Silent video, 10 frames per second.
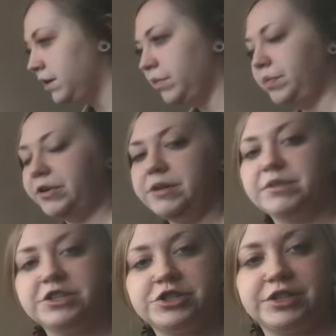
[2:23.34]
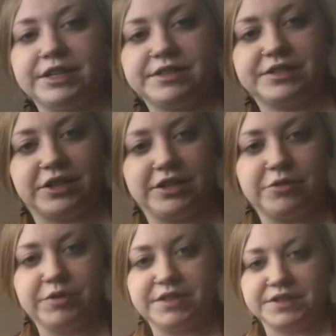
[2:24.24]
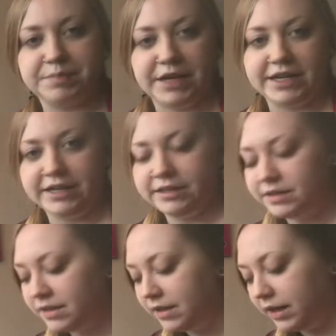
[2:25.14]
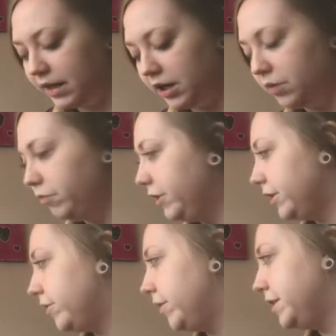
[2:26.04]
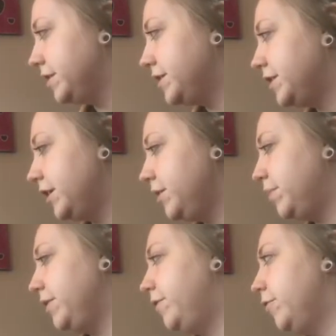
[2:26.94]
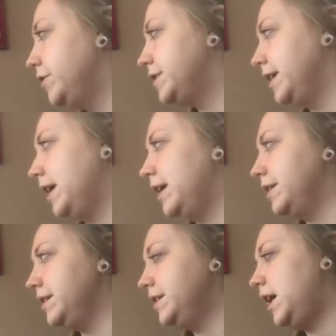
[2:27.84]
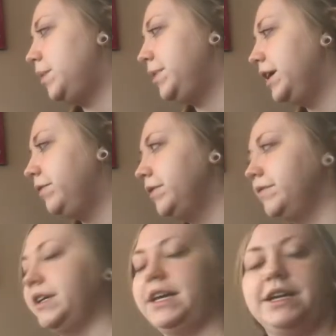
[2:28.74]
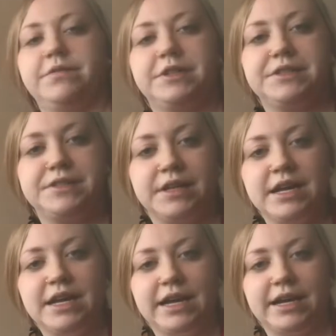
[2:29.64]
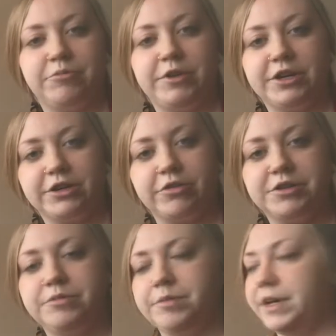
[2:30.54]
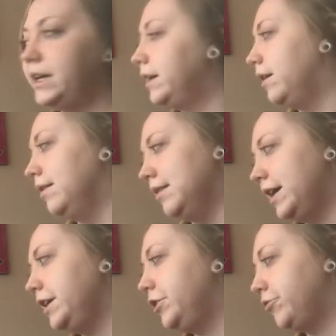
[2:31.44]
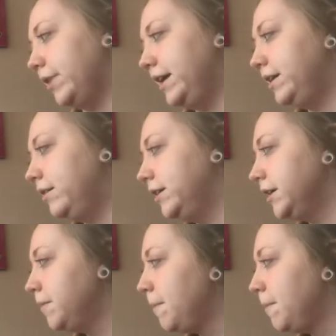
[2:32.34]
But pretty much to get started with this painting, we are going to start by focusing on the top half of the canvas, and we are going to be making a light gray color.